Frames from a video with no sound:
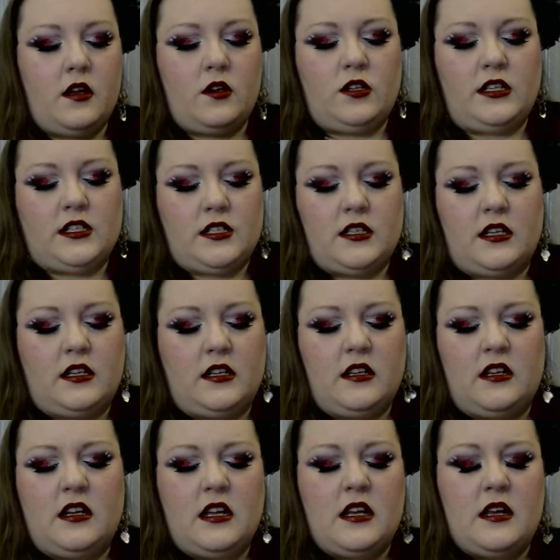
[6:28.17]
Just
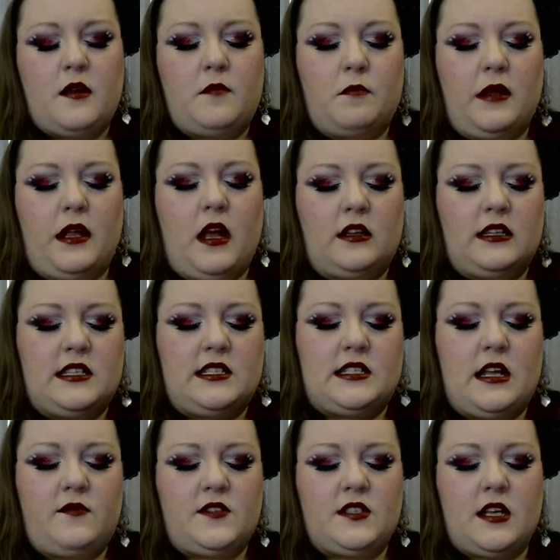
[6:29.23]
be on the
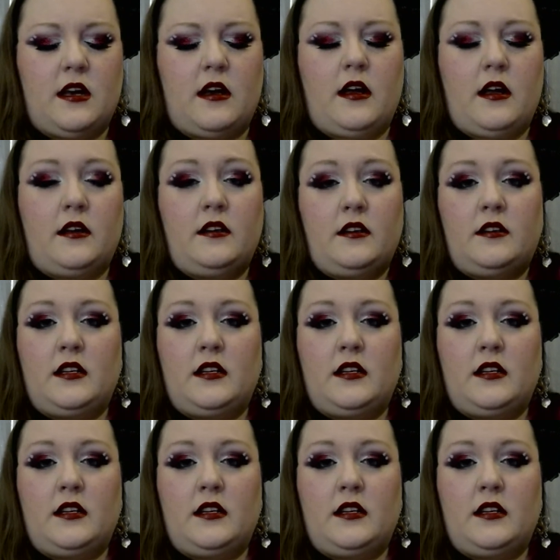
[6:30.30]
safe side.